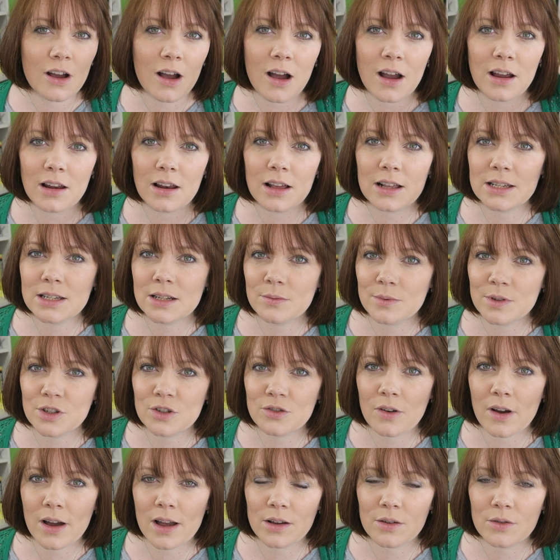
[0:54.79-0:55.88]
highlighting
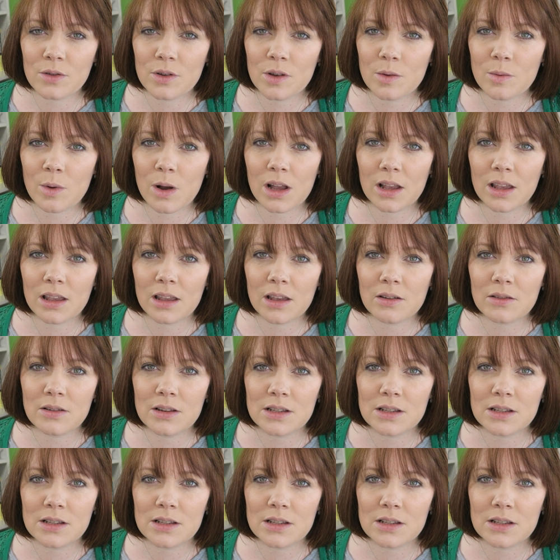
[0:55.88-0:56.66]
which triangle you're working